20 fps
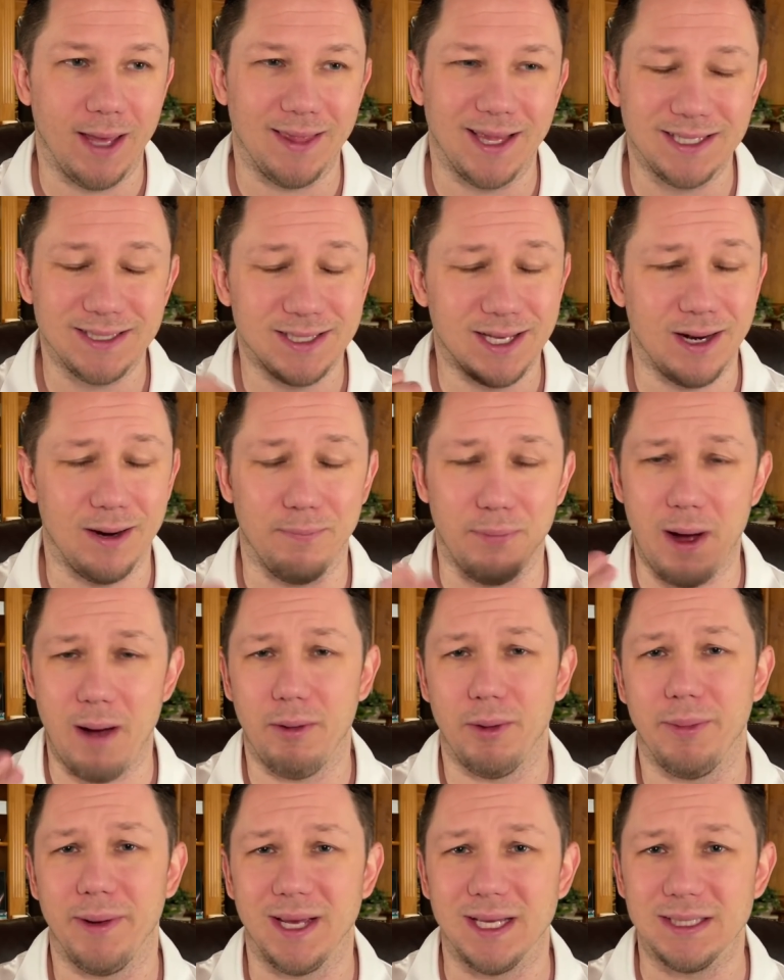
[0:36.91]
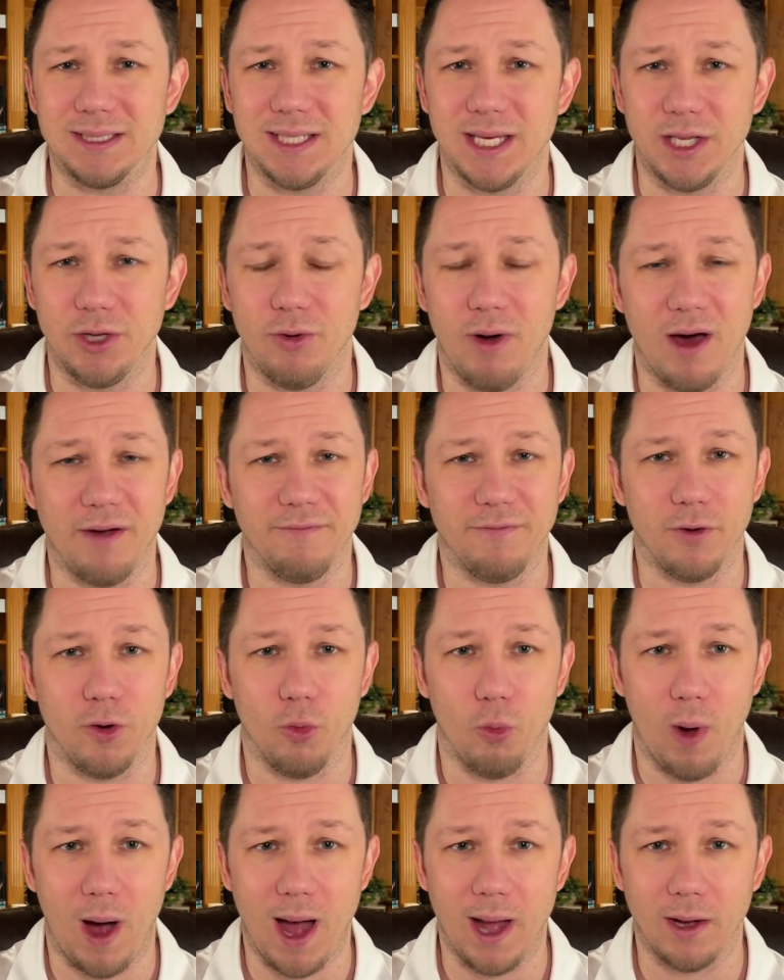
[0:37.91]
That's going to probably continue on for a
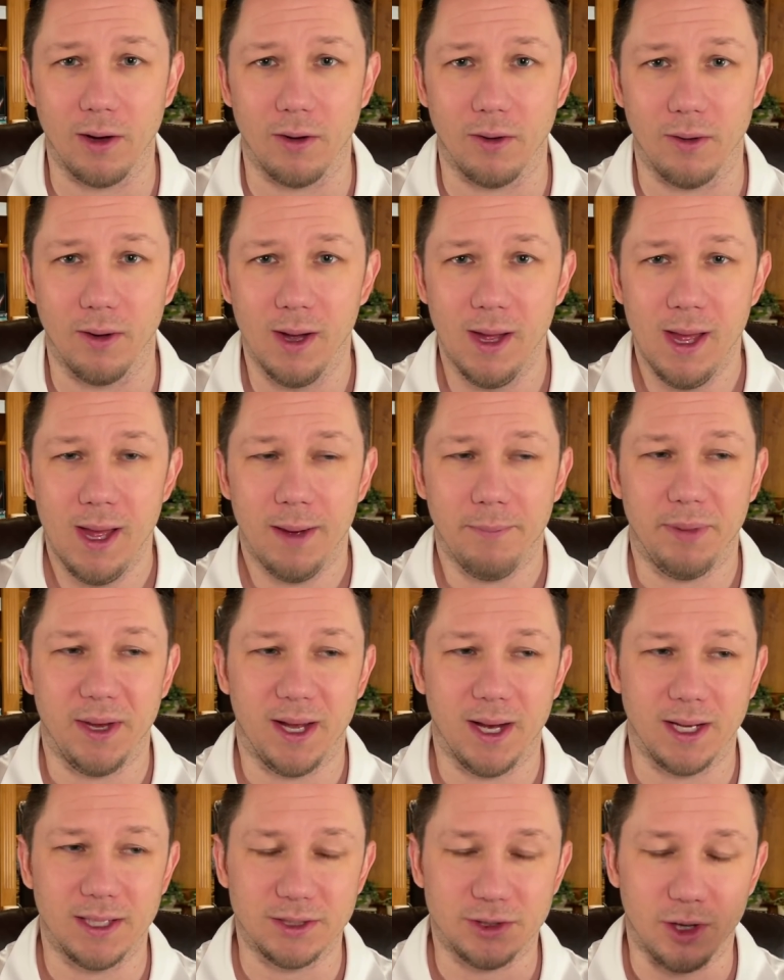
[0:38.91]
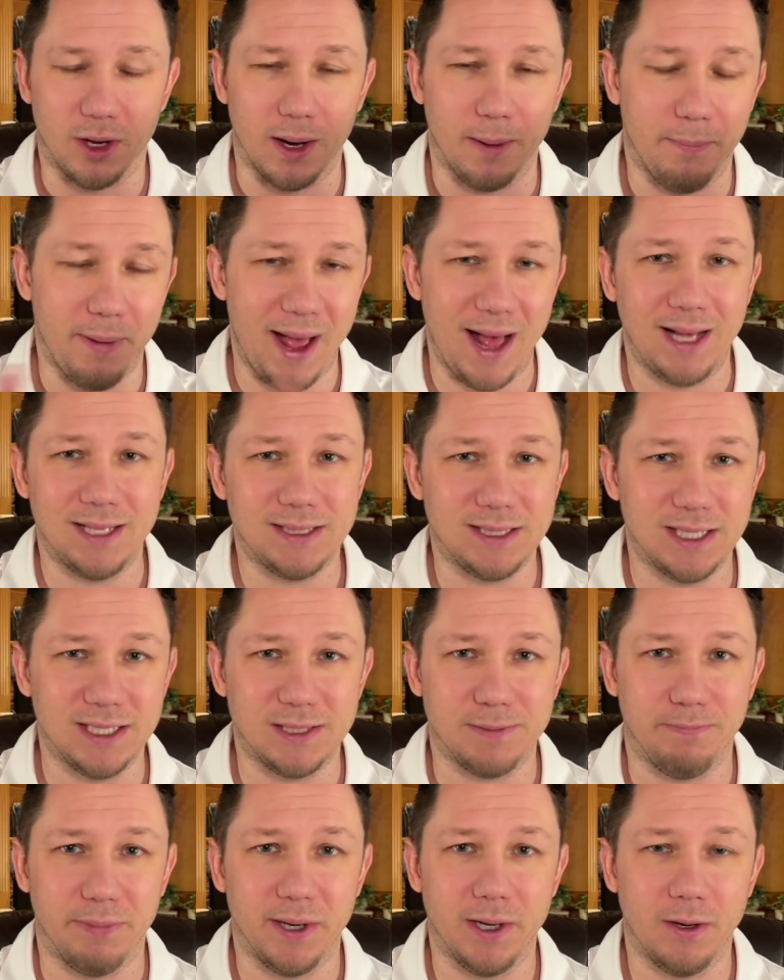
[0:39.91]
while because they're going to pass this
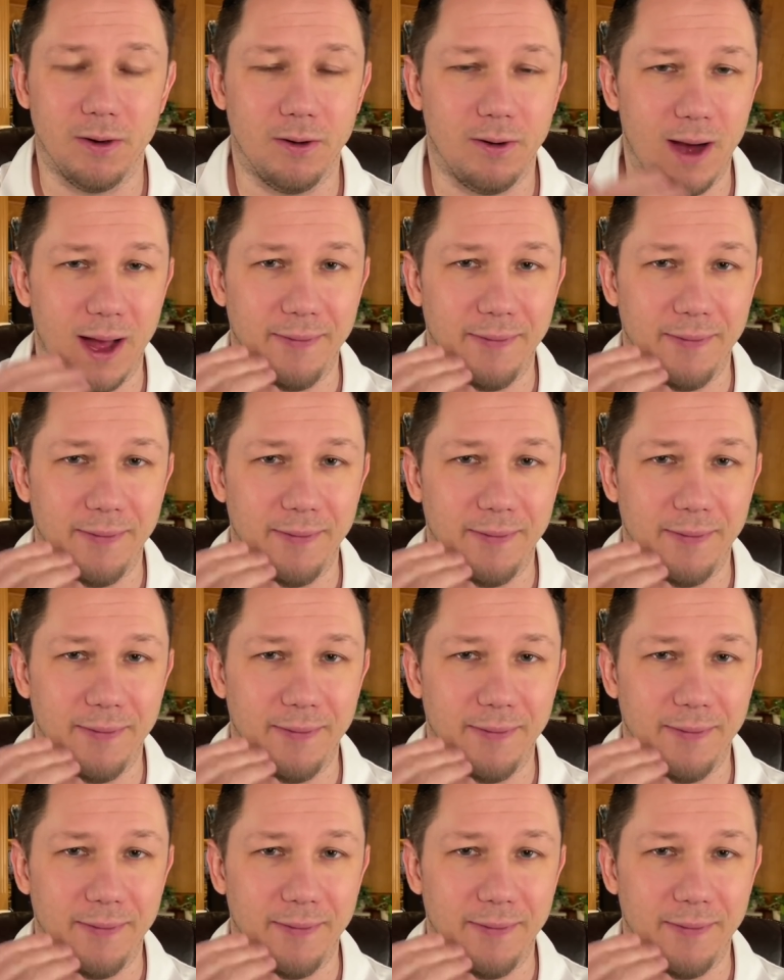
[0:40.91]
bill.